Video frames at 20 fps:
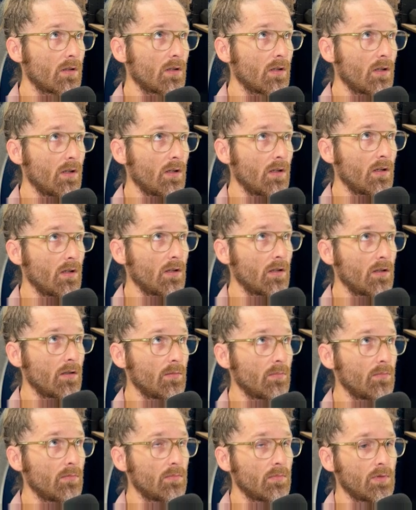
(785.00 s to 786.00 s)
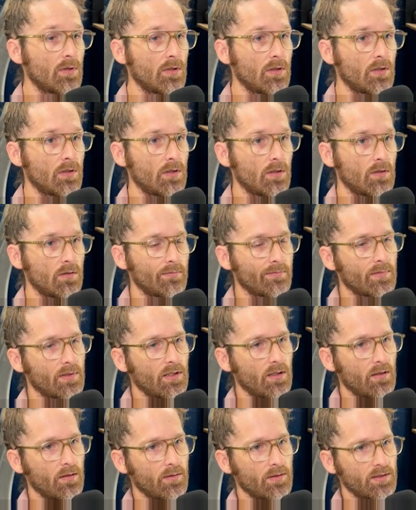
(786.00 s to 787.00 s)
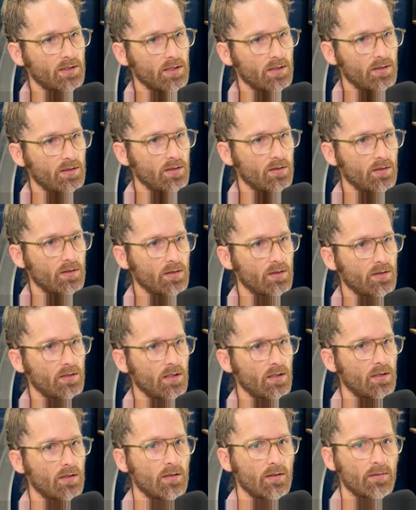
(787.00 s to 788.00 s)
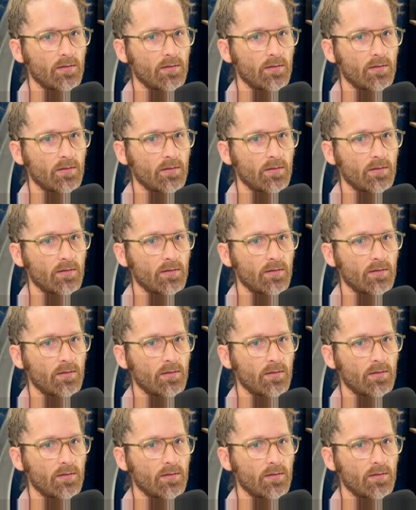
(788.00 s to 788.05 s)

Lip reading: I don't want to say student centered,